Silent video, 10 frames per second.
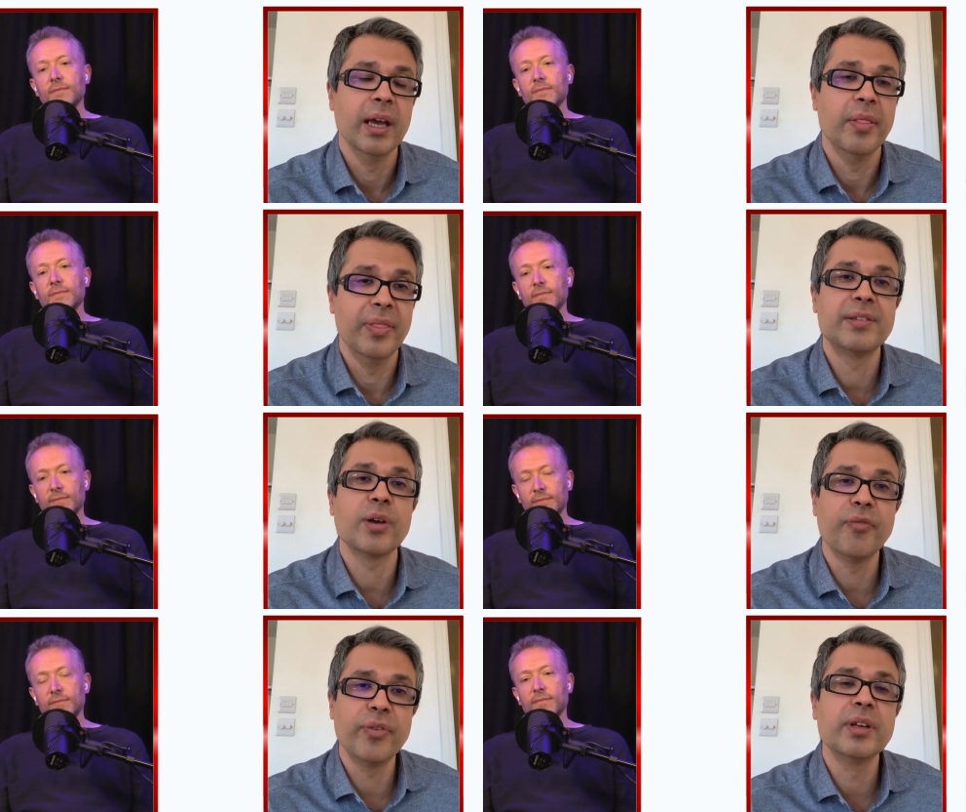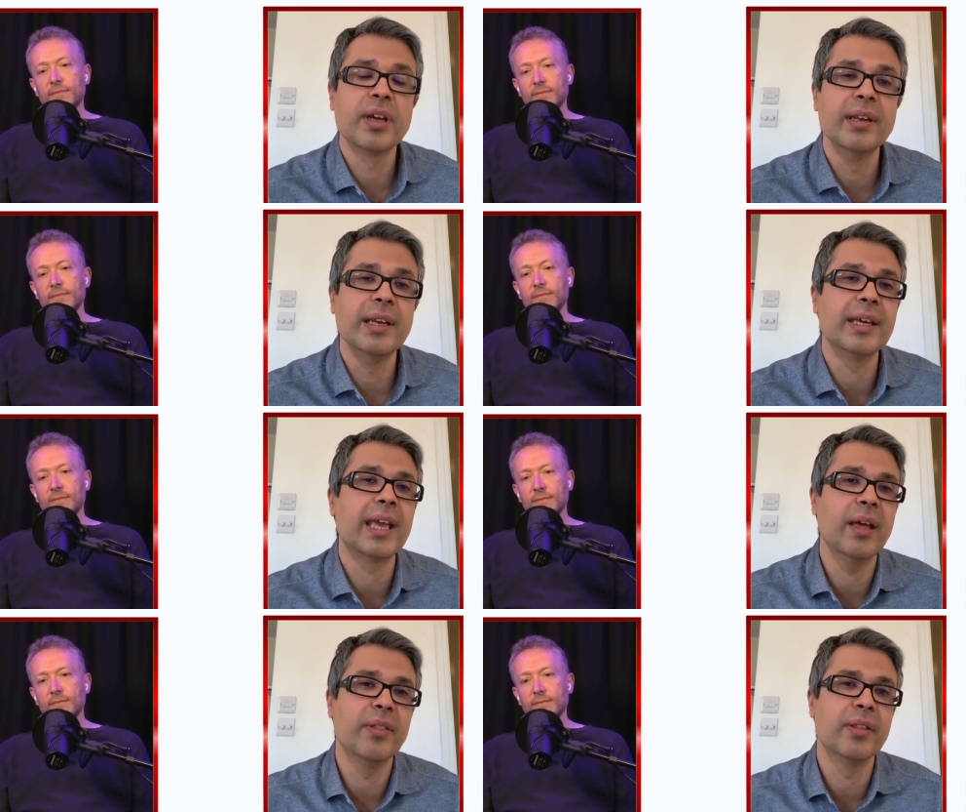Speaker 1: This often can
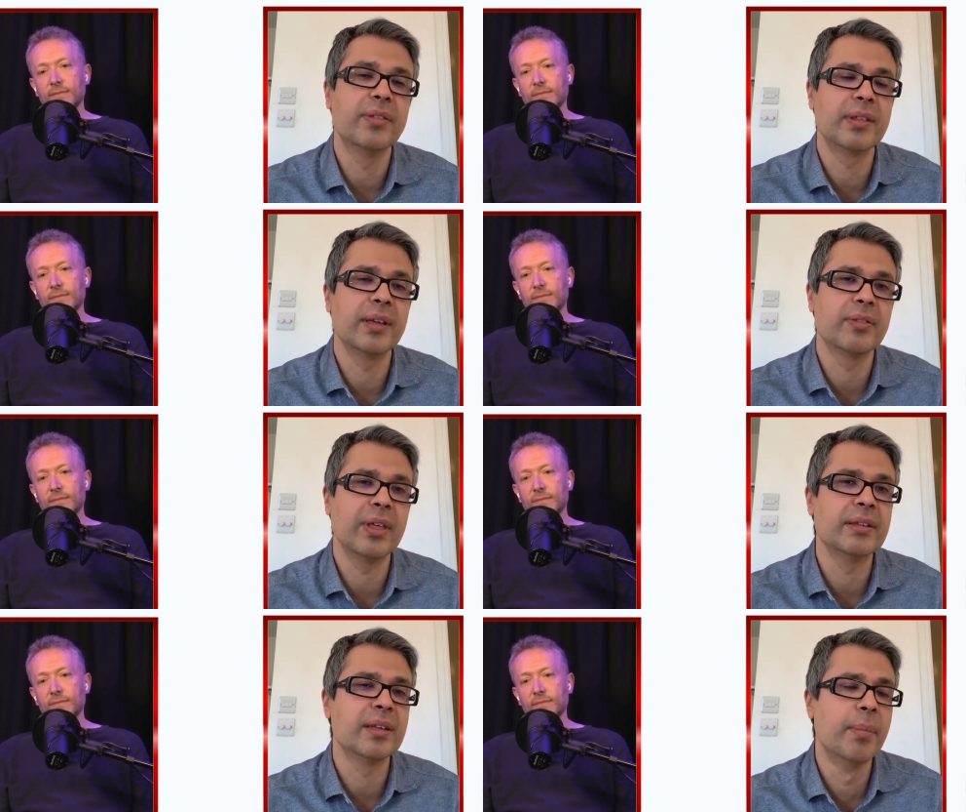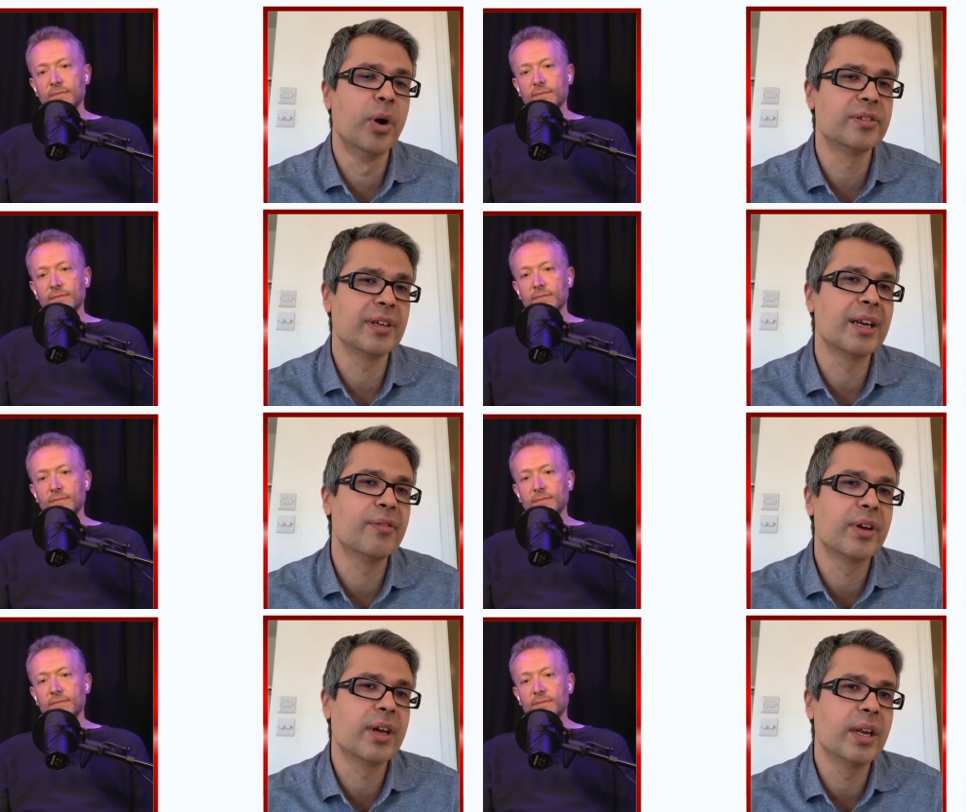indicate that th things are more
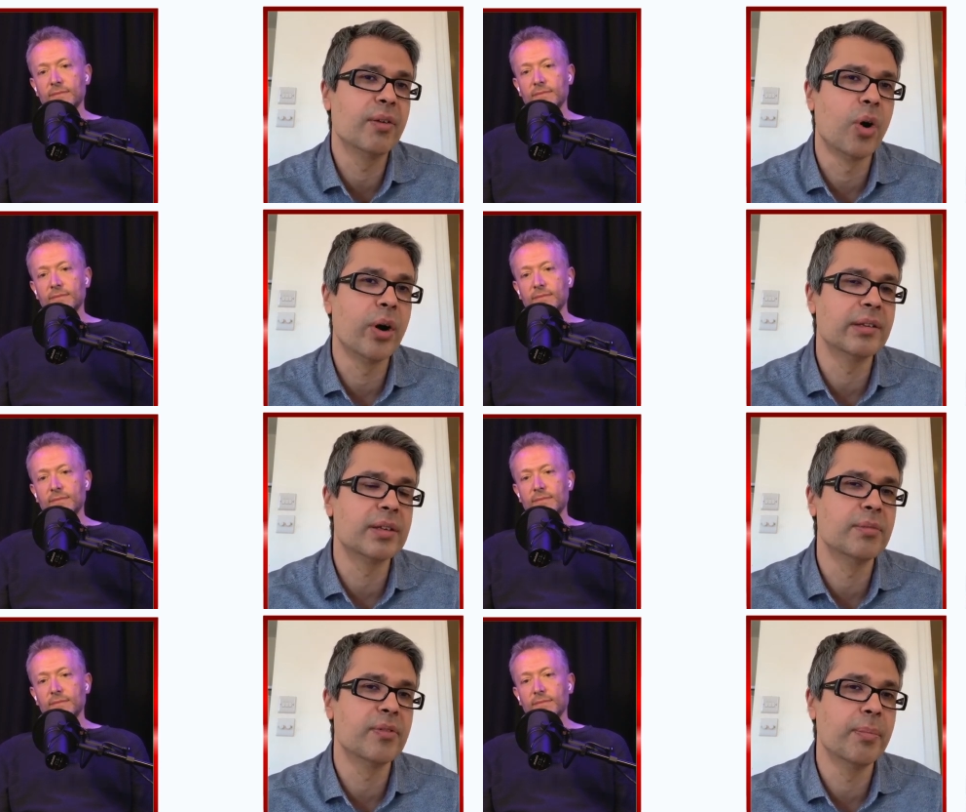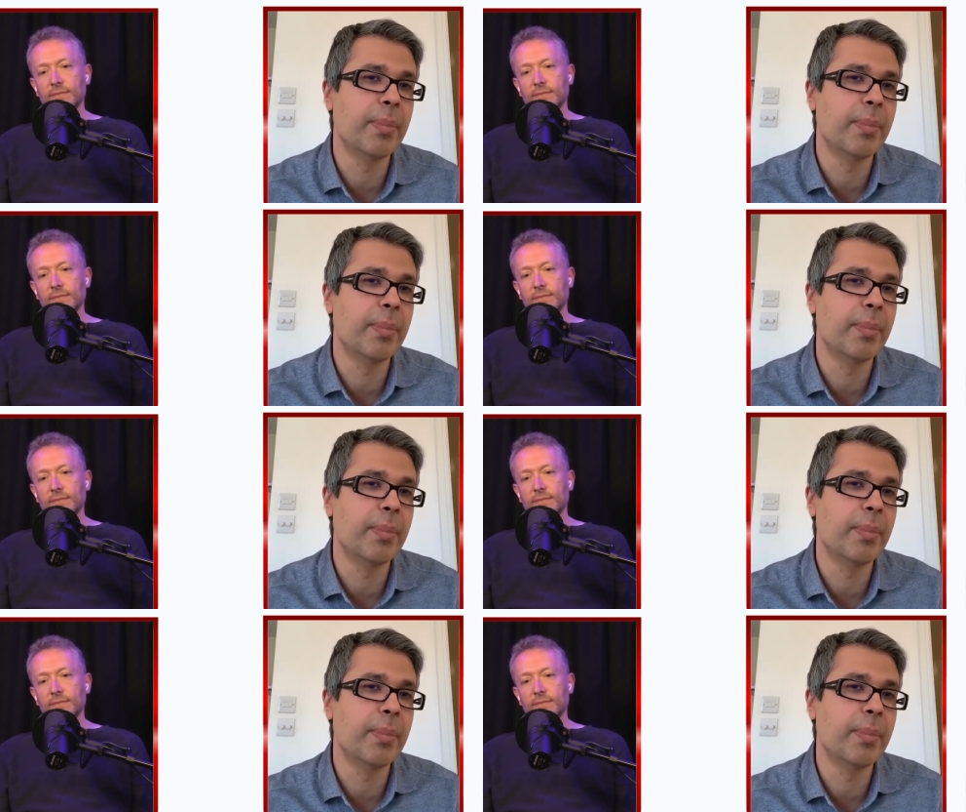significantly wrong in terms of the